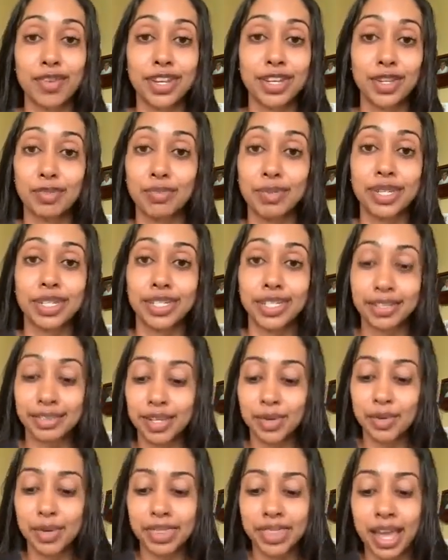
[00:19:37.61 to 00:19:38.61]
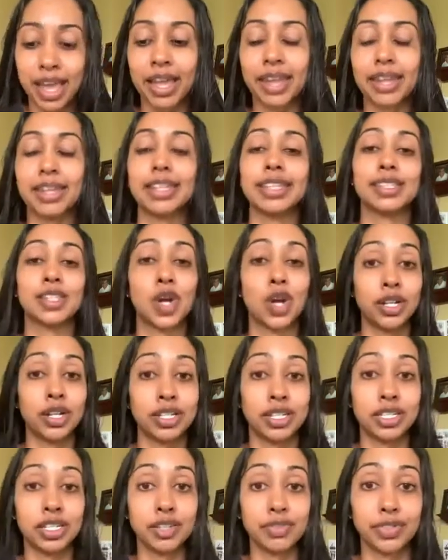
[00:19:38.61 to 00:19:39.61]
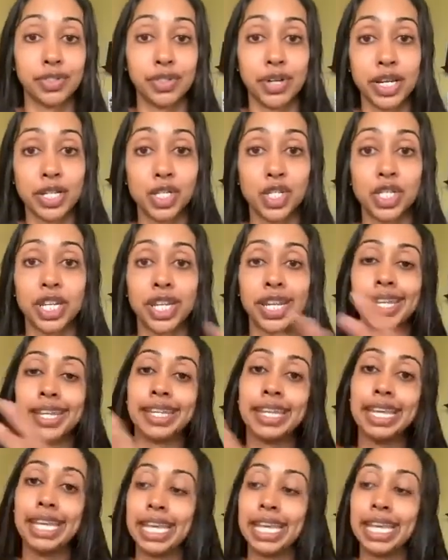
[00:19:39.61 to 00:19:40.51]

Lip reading: and you've been dealing with that, and it's hard to differentiate.